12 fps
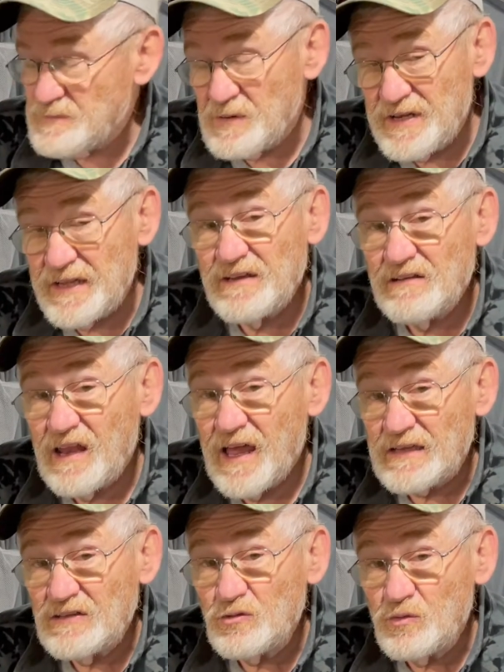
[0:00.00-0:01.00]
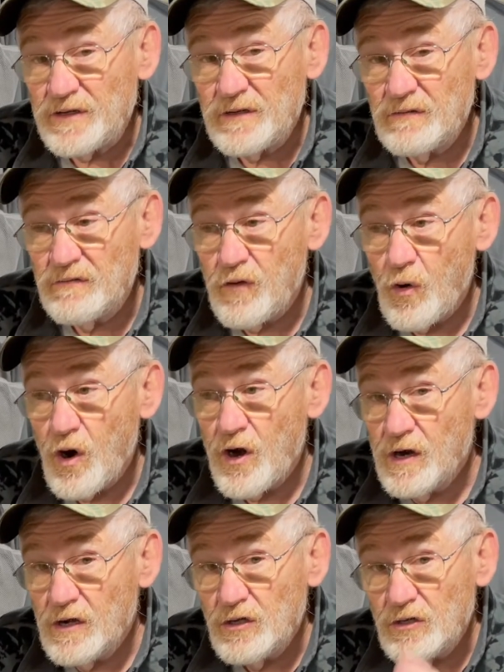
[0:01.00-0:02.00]
particularly like this one for
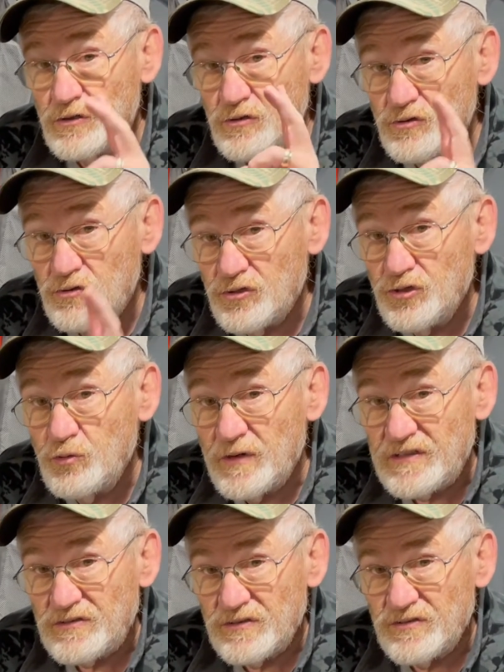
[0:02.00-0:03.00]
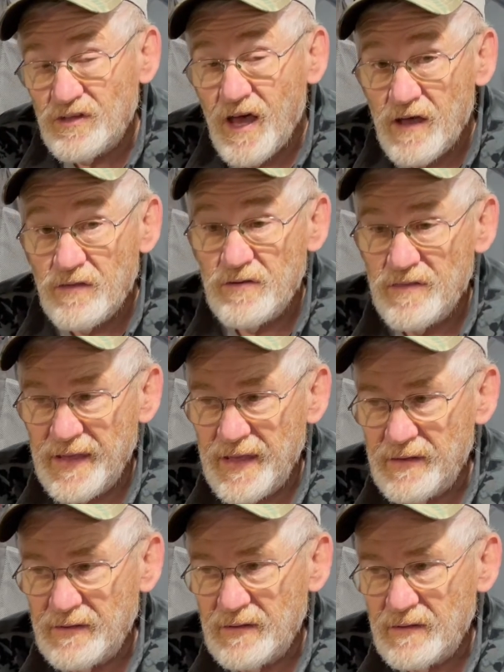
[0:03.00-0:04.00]
2 reasons, other
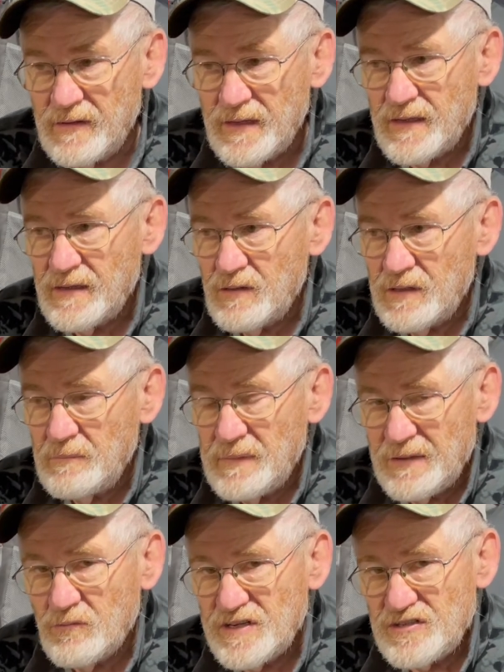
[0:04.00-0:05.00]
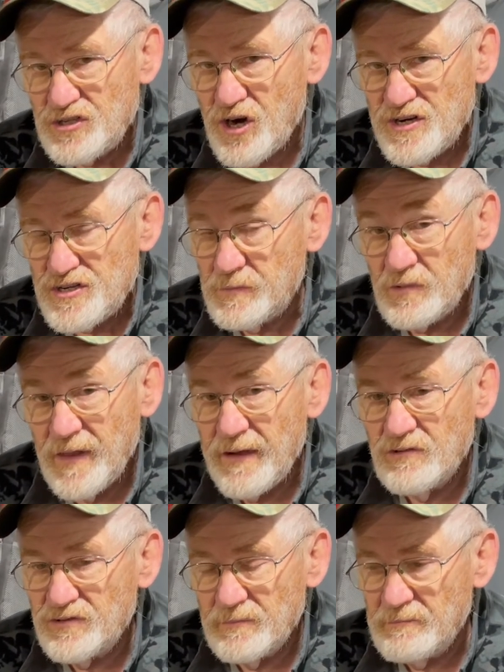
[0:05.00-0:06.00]
than the being rechargeable. That
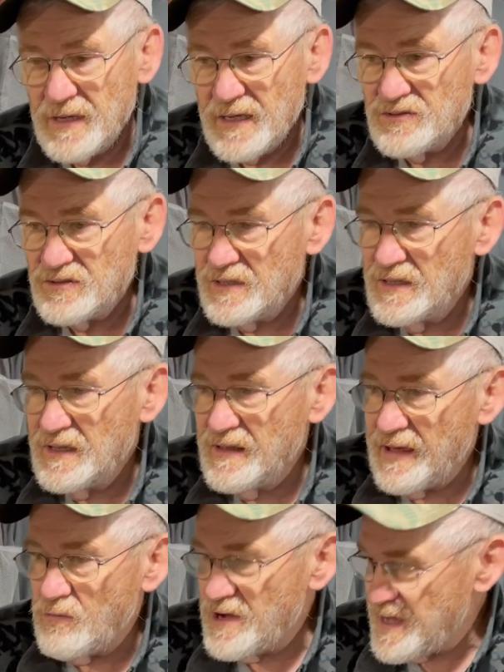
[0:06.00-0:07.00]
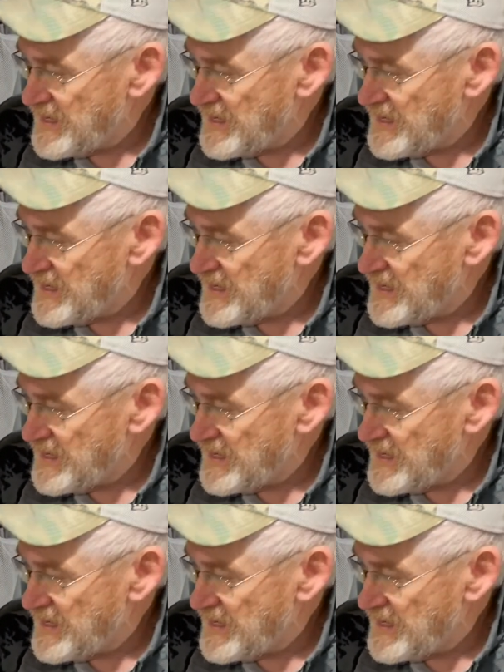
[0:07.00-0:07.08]
was a must. That way I